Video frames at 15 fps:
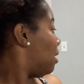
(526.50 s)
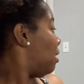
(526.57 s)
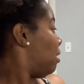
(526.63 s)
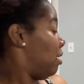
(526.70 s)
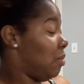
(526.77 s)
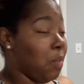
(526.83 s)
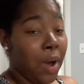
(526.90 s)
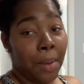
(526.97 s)

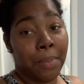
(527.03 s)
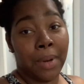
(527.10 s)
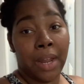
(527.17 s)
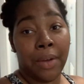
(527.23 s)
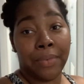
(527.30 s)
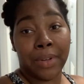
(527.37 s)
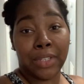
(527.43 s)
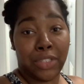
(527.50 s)
and wipe it
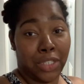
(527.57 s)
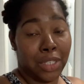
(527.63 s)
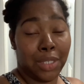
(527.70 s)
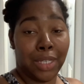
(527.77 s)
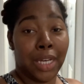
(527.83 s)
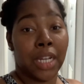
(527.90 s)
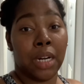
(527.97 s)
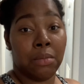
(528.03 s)
off because she
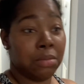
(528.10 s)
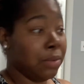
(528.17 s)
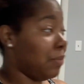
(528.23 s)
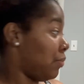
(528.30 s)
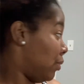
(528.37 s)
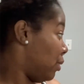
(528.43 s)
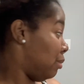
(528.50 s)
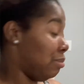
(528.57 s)
cut up some
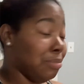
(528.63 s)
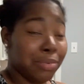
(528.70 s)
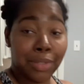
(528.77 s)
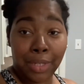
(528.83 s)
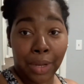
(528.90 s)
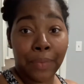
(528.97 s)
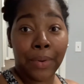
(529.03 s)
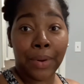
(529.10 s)
fruit and
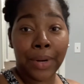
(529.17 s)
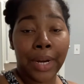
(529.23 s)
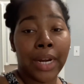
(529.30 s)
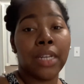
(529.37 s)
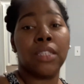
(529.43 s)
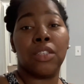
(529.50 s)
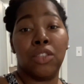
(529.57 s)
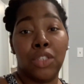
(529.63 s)
stuff on there.
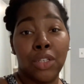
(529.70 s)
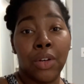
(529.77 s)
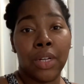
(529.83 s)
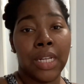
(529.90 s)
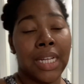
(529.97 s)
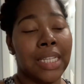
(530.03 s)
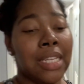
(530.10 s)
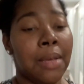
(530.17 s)
So she gonna
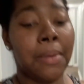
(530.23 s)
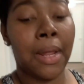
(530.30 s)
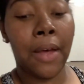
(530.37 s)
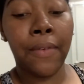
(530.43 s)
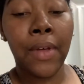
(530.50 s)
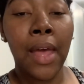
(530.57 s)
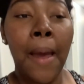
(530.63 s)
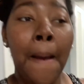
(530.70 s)
clean the table off.
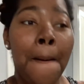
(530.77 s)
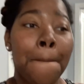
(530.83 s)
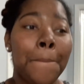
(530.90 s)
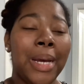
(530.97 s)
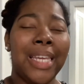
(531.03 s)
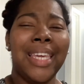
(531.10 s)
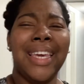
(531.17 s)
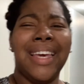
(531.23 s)

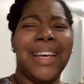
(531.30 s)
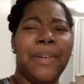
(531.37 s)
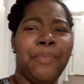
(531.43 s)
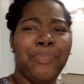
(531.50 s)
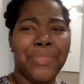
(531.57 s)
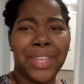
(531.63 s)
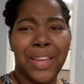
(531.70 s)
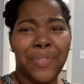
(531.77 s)
But yeah,
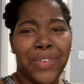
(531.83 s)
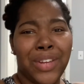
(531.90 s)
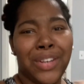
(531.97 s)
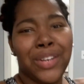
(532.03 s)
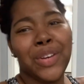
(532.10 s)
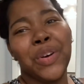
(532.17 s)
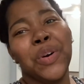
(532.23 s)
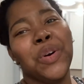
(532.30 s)
if you're
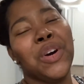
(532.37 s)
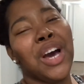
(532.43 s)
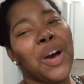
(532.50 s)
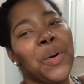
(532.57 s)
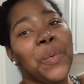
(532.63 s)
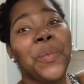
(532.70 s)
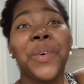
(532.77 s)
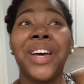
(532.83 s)
new,
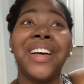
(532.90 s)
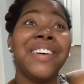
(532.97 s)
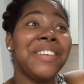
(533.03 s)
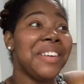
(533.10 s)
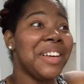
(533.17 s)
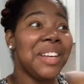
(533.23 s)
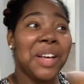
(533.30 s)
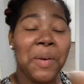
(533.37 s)

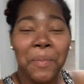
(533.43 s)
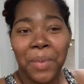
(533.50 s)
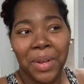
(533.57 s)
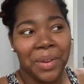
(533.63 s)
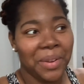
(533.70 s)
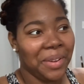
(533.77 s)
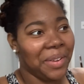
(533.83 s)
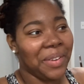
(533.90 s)
welcome.
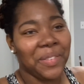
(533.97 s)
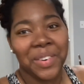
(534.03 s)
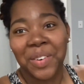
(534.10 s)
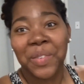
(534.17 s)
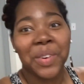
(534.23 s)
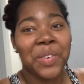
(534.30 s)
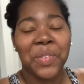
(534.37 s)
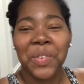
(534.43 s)
Oh, what a
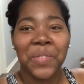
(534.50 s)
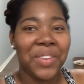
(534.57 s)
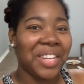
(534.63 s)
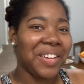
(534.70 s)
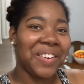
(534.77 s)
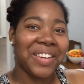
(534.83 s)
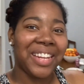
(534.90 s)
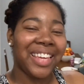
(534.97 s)
wonderful video
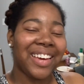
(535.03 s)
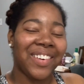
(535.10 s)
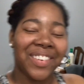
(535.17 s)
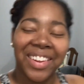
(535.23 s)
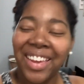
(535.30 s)
to click on.